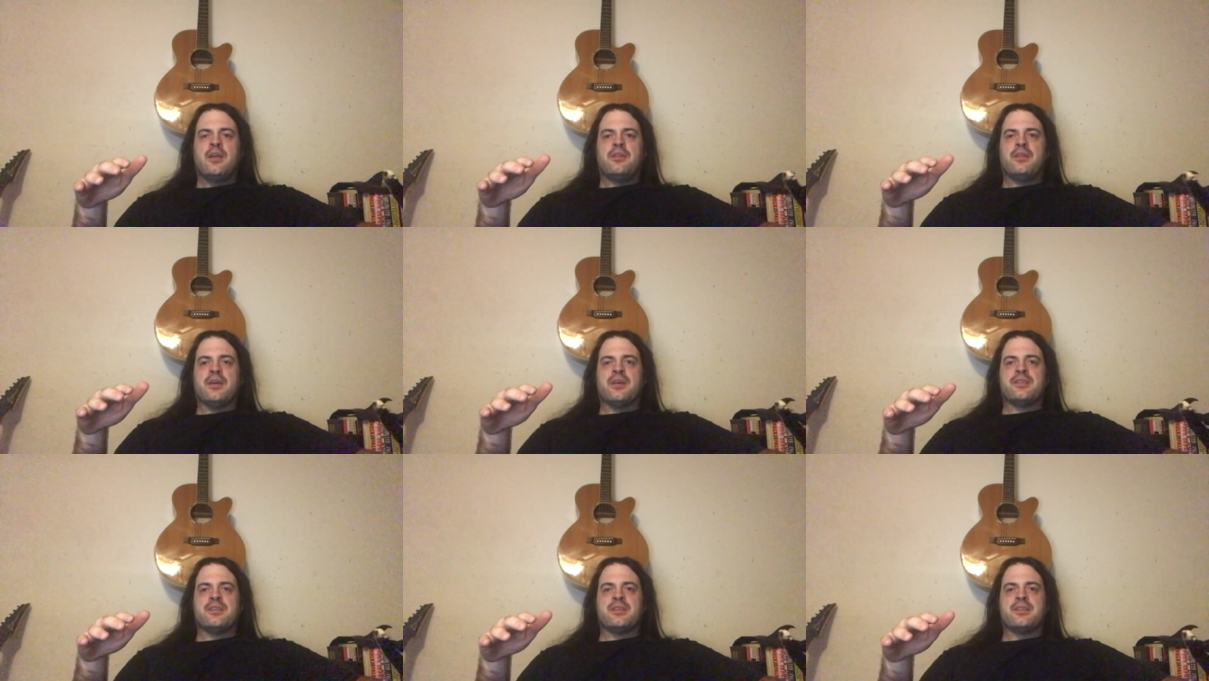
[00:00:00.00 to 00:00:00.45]

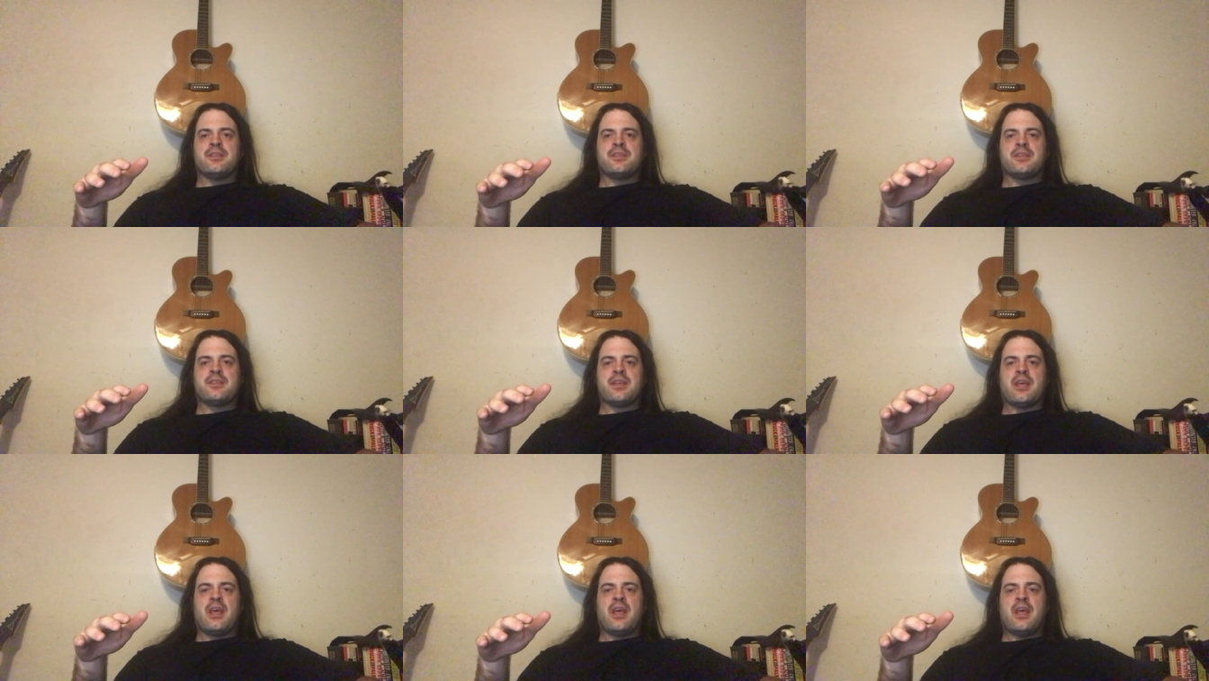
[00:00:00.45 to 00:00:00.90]
does it
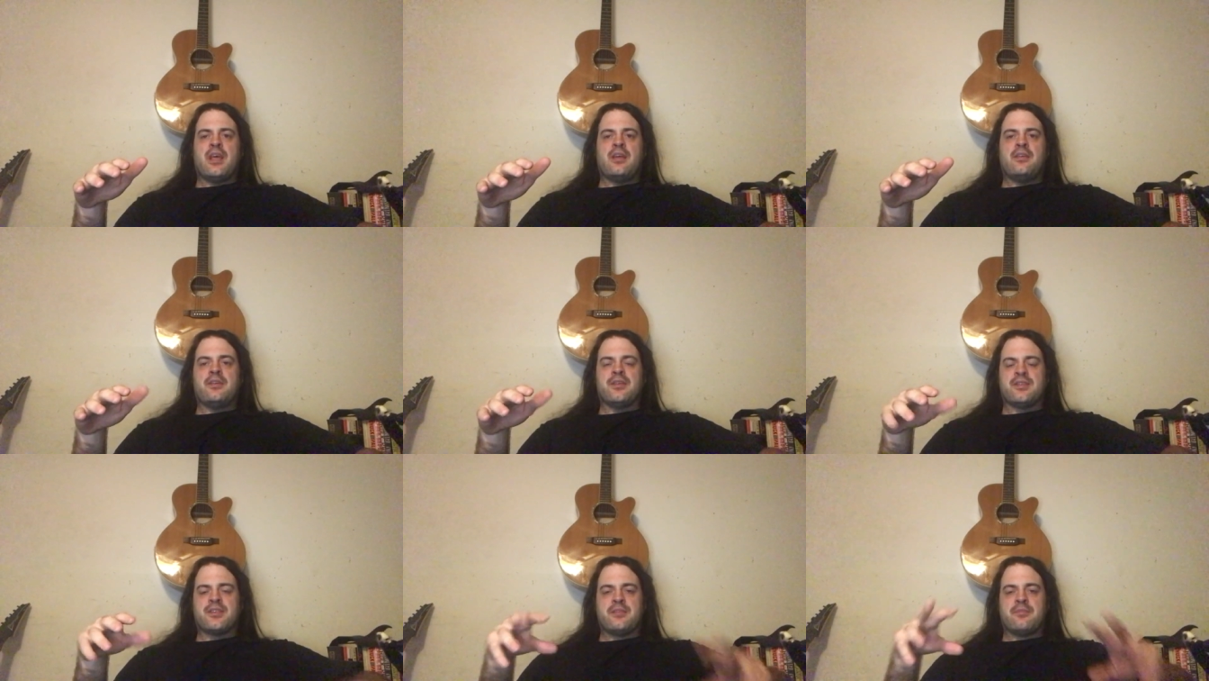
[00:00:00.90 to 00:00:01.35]
say
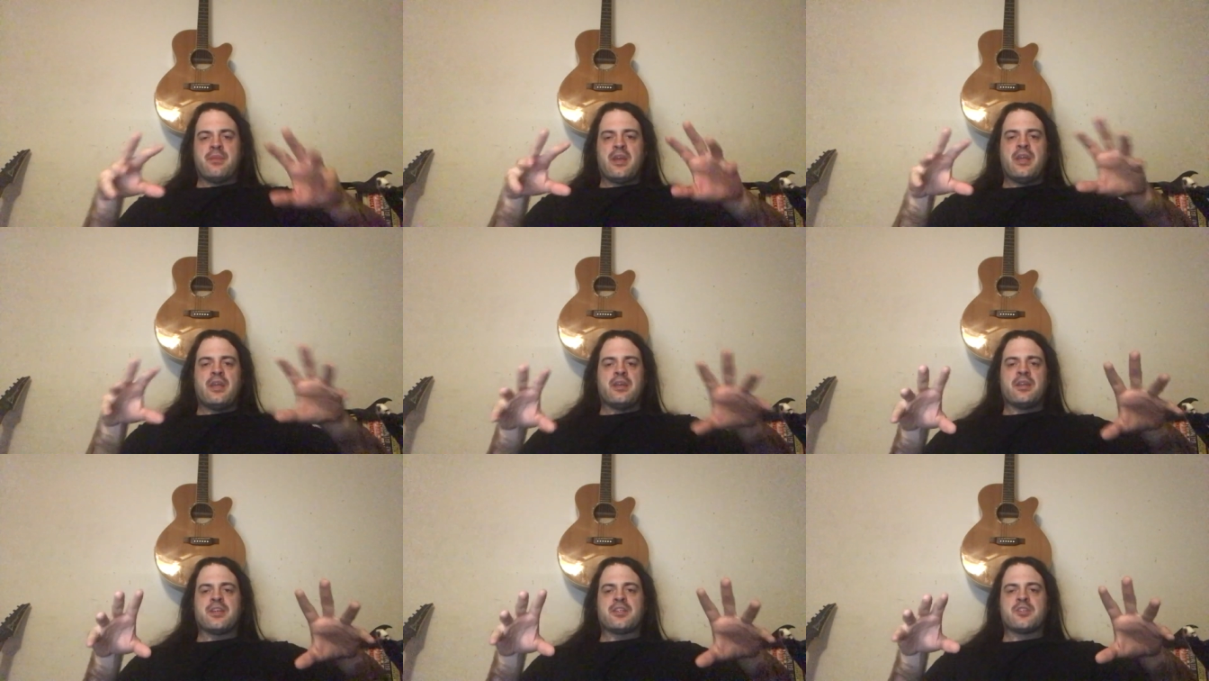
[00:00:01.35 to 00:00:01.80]
does it
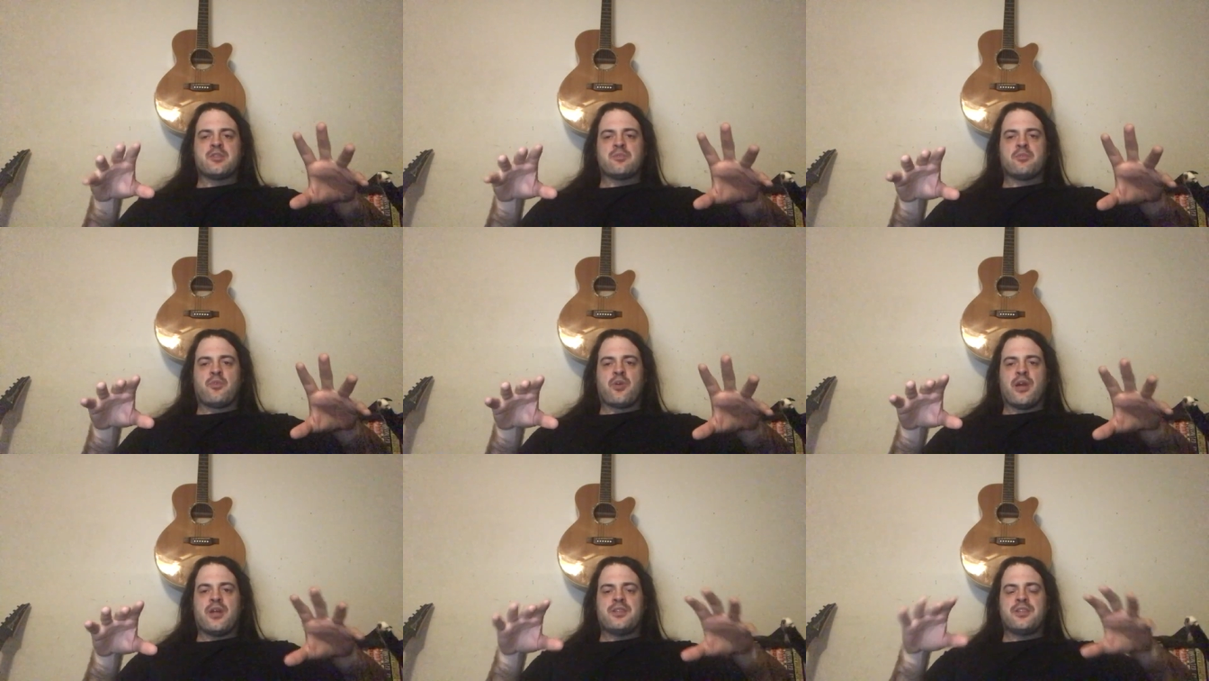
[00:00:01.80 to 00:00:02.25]
make an
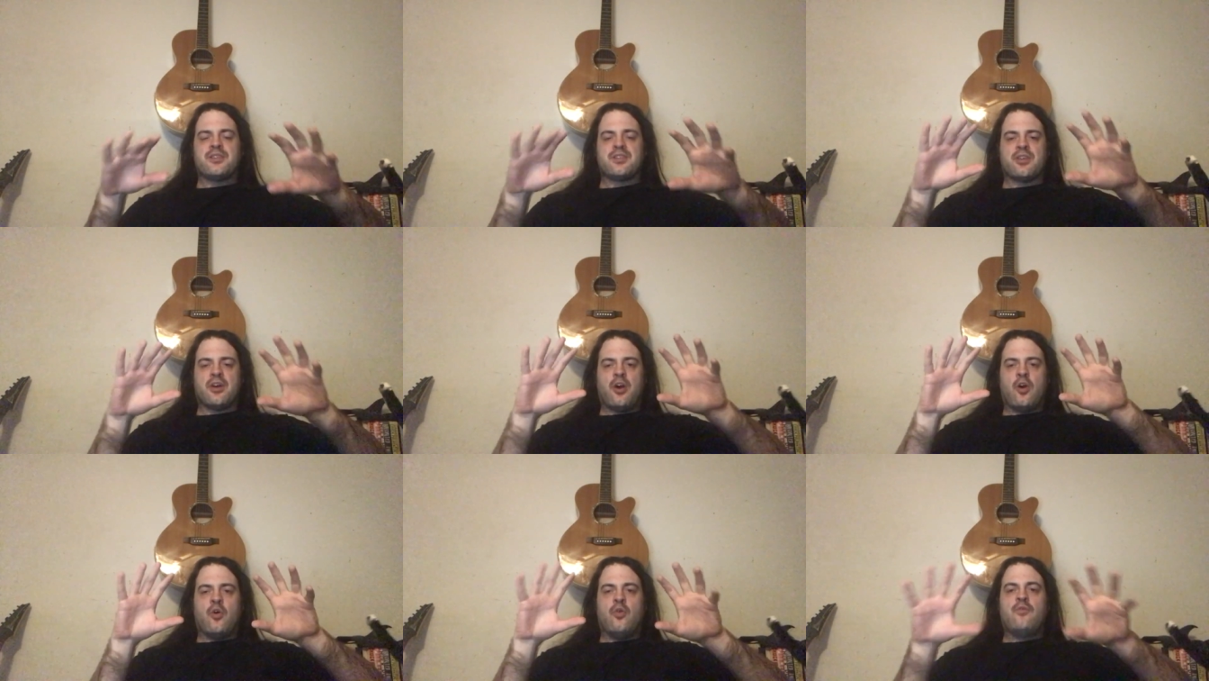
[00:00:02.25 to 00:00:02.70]
express
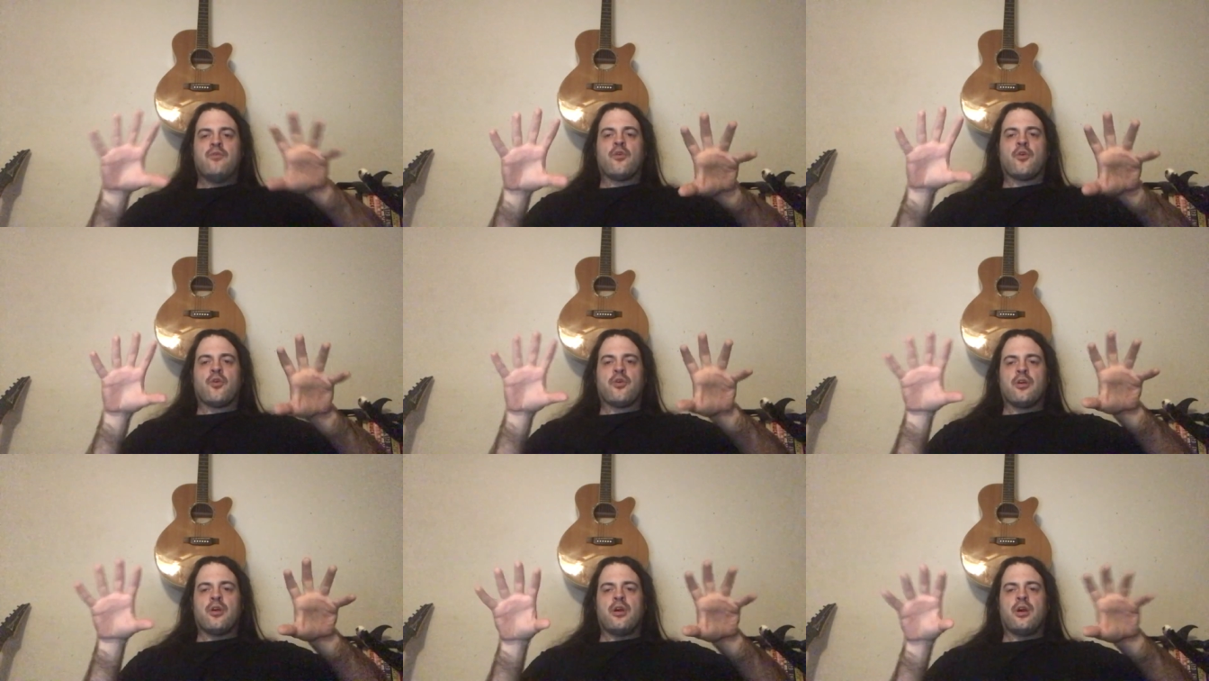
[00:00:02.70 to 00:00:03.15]

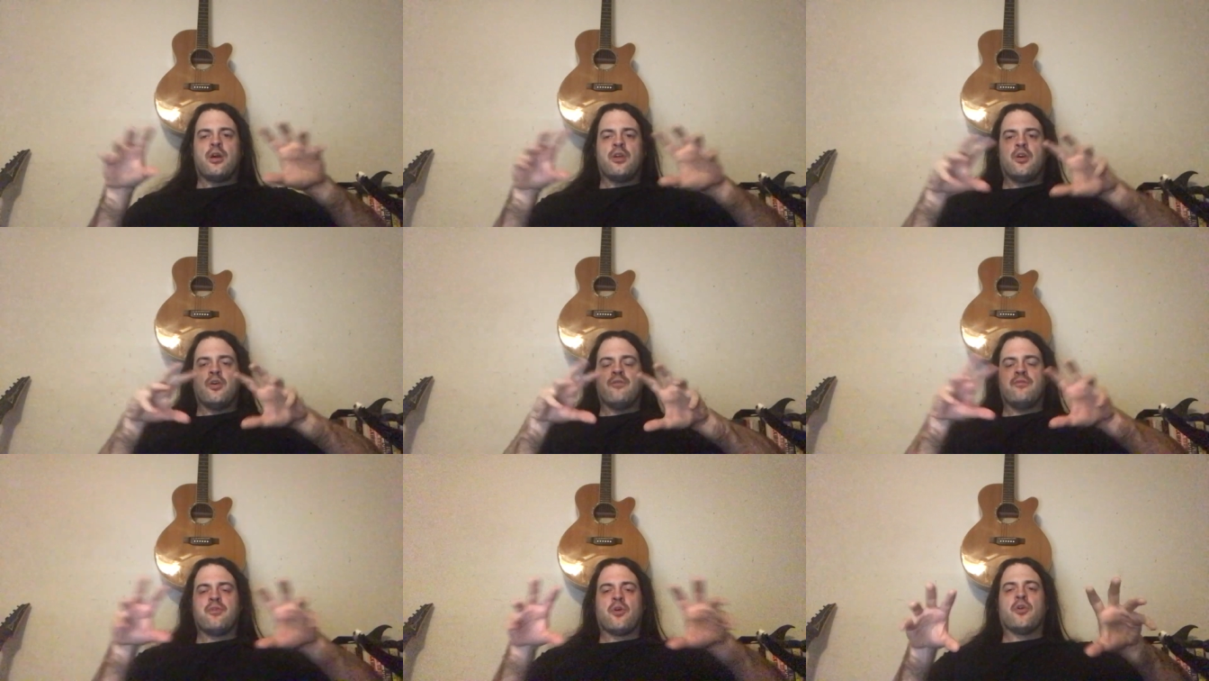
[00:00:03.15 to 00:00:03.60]
over an
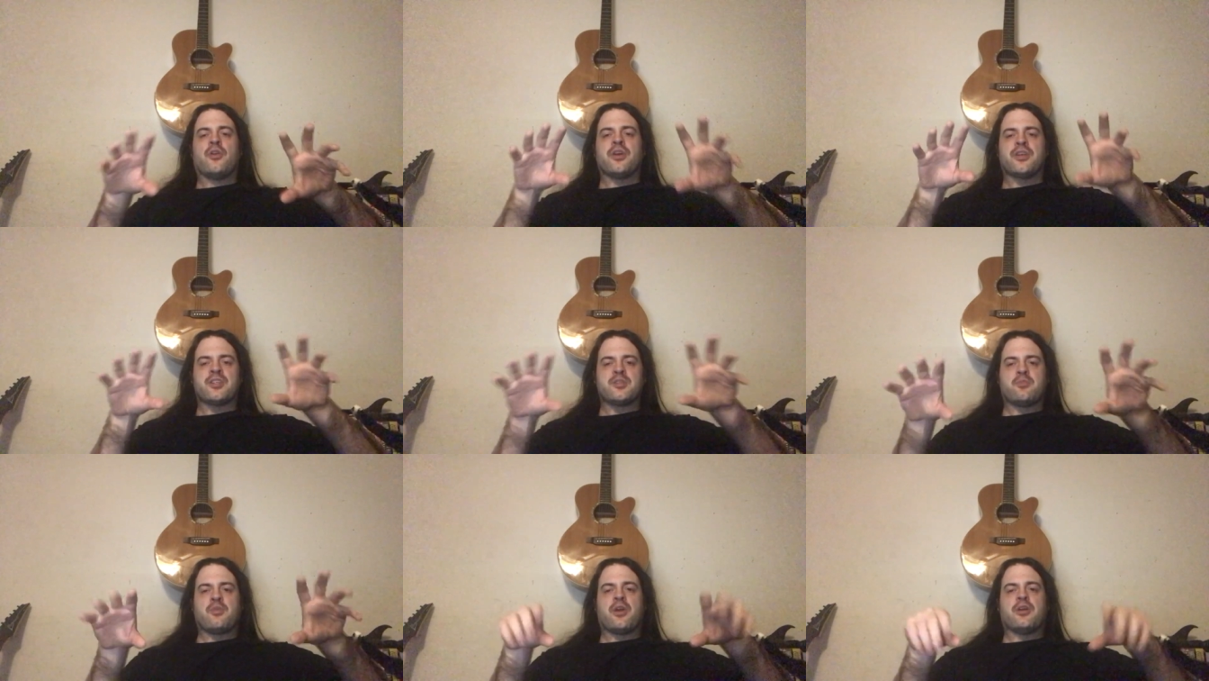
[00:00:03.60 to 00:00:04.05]
overt
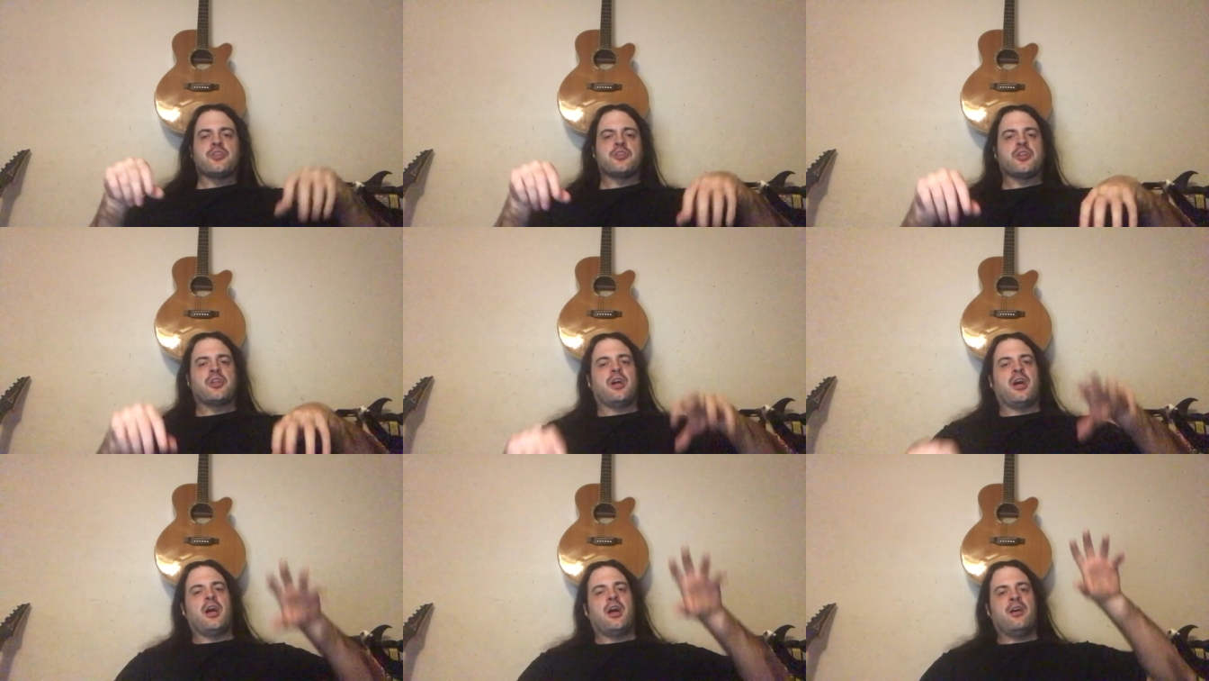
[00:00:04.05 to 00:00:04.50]

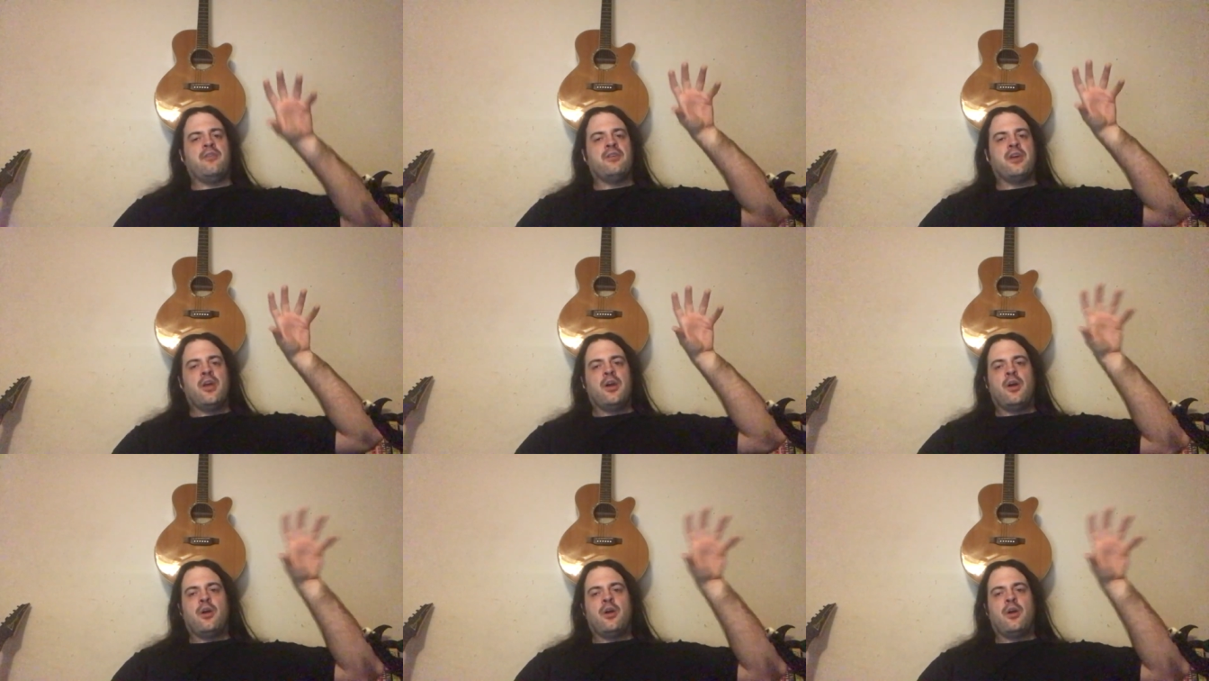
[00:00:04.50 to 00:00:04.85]
expression of